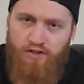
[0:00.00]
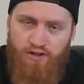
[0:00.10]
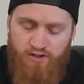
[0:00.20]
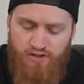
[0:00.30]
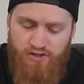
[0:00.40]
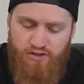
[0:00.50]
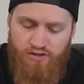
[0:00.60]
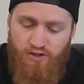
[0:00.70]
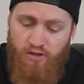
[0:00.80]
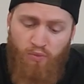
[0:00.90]
Now it's
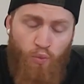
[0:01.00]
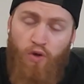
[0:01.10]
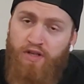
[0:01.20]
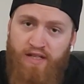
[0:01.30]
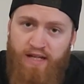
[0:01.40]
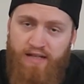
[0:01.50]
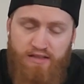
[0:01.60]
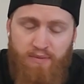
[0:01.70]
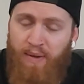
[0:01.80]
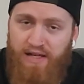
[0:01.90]
just got what you need,
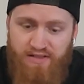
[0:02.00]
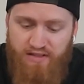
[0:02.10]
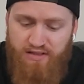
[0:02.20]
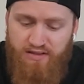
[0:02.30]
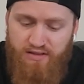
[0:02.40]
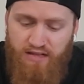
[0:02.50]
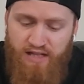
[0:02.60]
the basics.